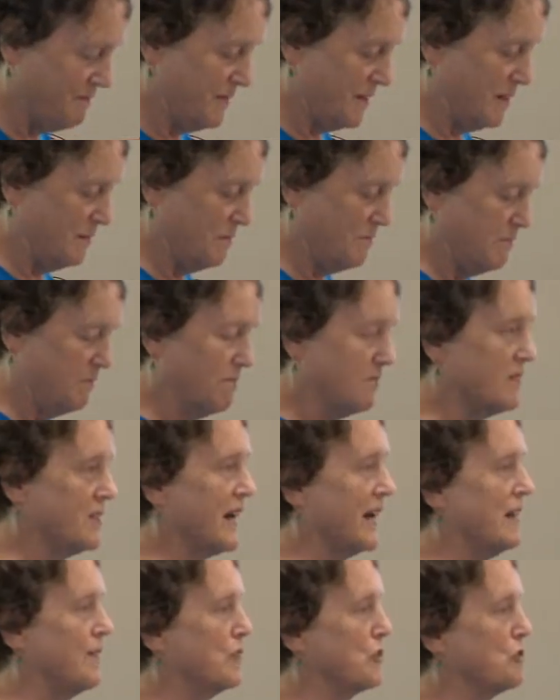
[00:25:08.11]
um,
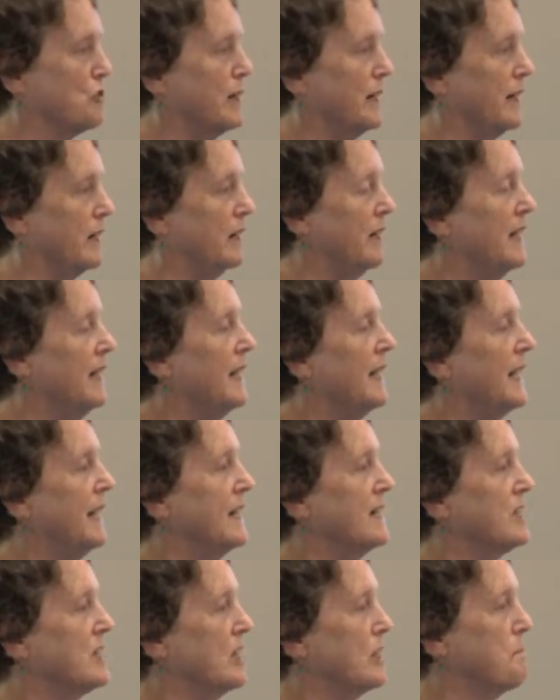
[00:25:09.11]
side of the trail
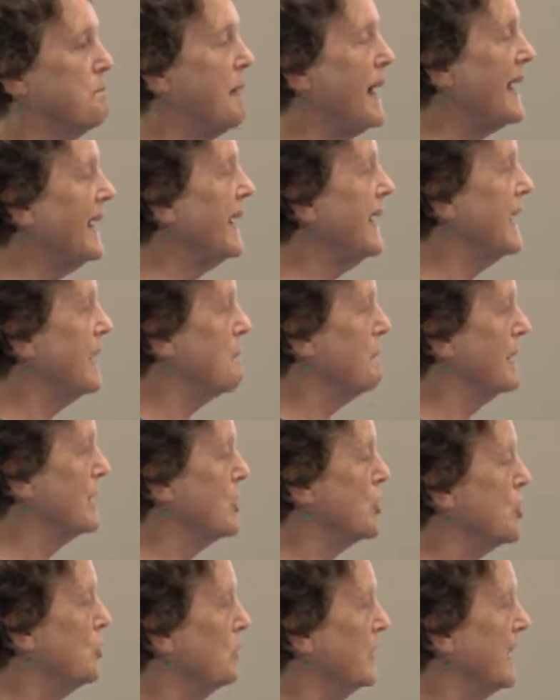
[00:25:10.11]
and started pecking at
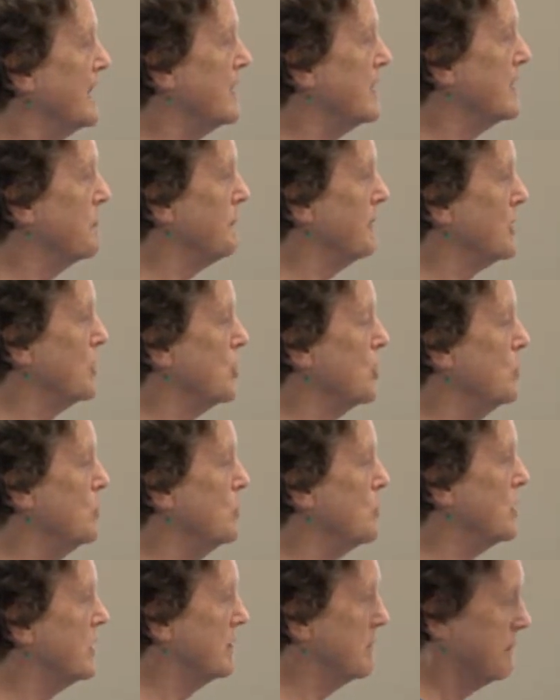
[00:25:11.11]
my shoelaces, my
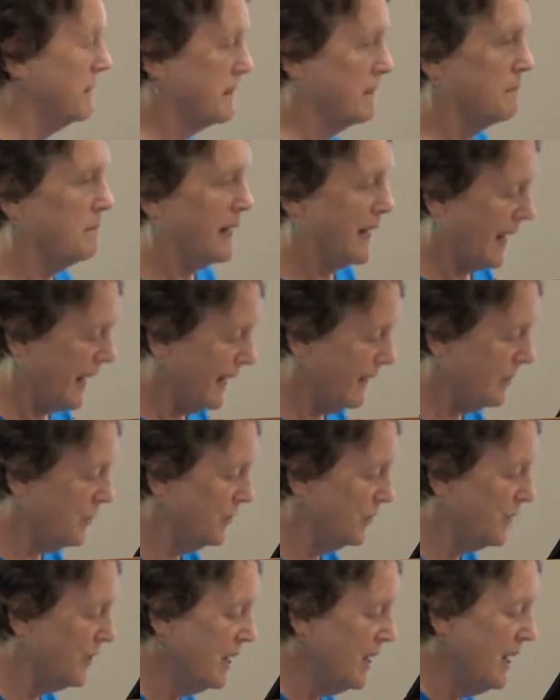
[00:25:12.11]
shoes, that but my
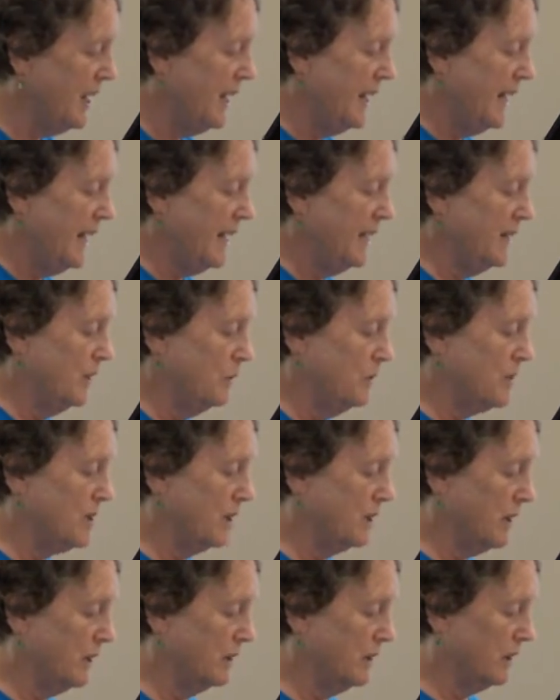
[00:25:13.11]
ankles. And it was
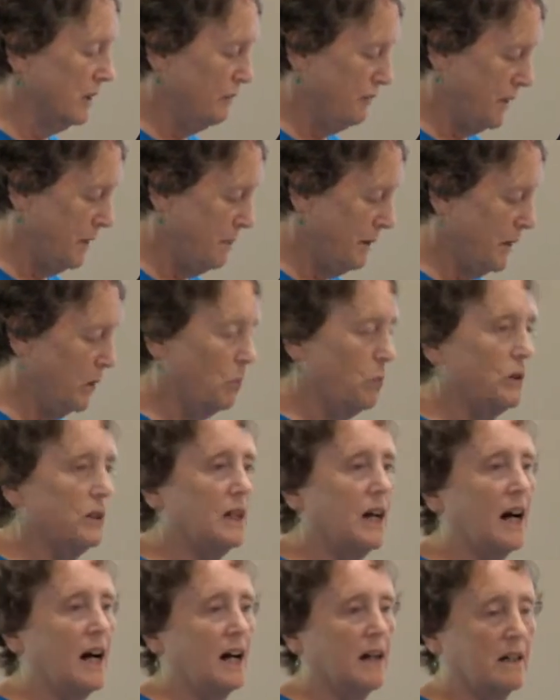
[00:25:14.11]
a, a little female
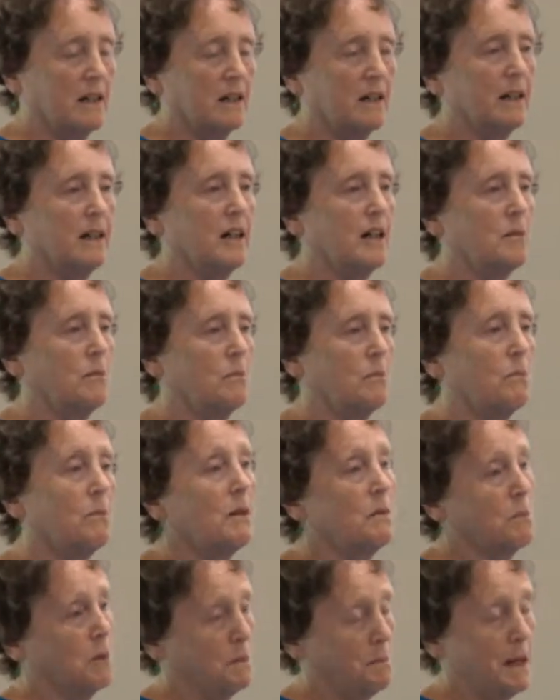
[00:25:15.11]
woodcock um,
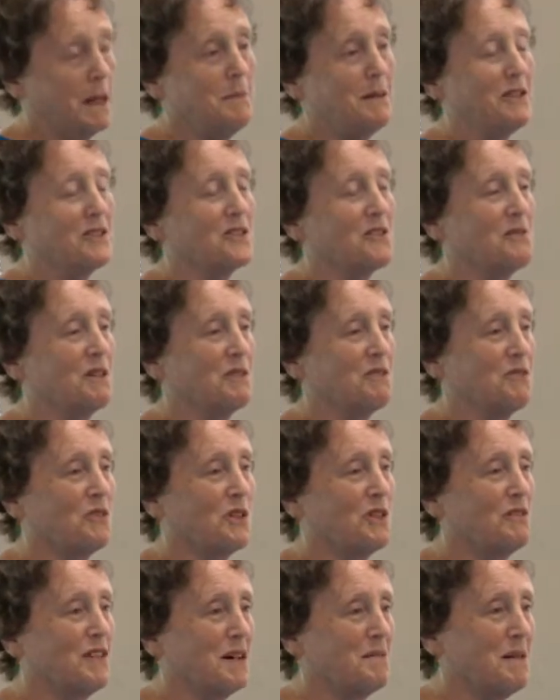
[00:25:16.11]
with babies. There was
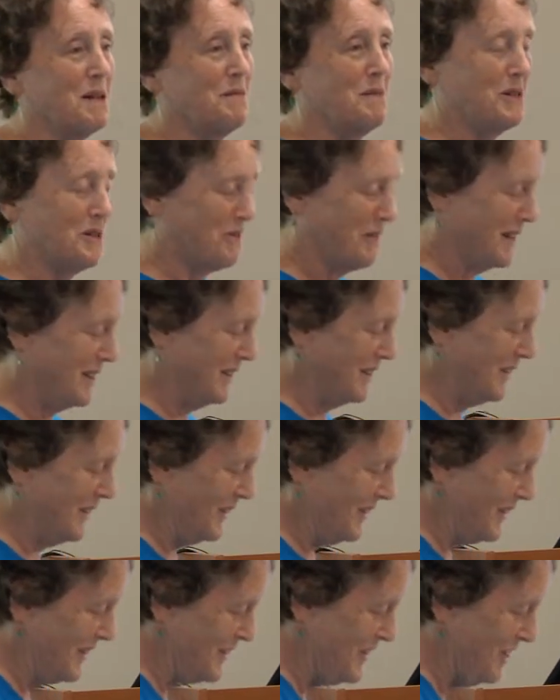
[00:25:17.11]
four or five babies right near
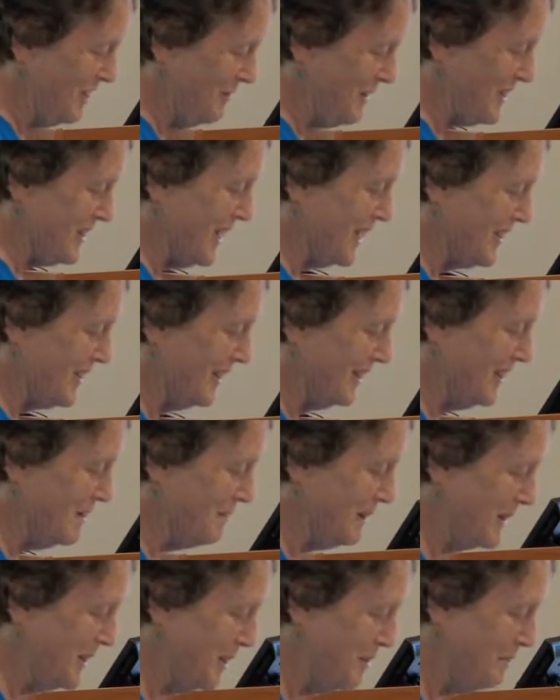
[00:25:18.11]
there, and she was not going to
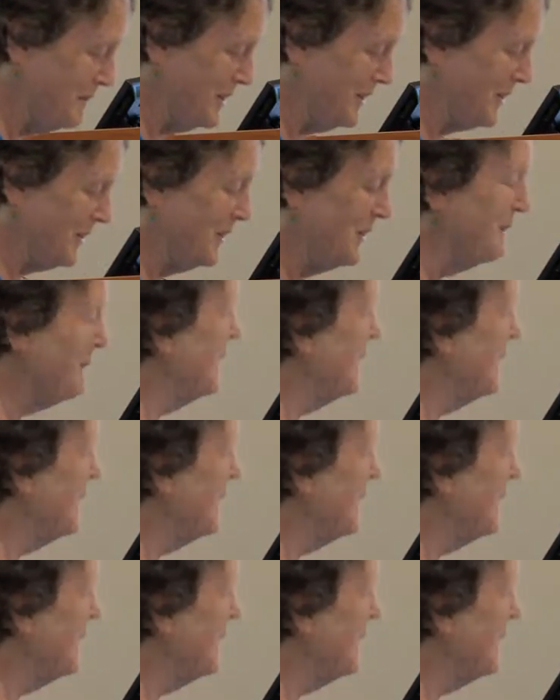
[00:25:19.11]
let me come near.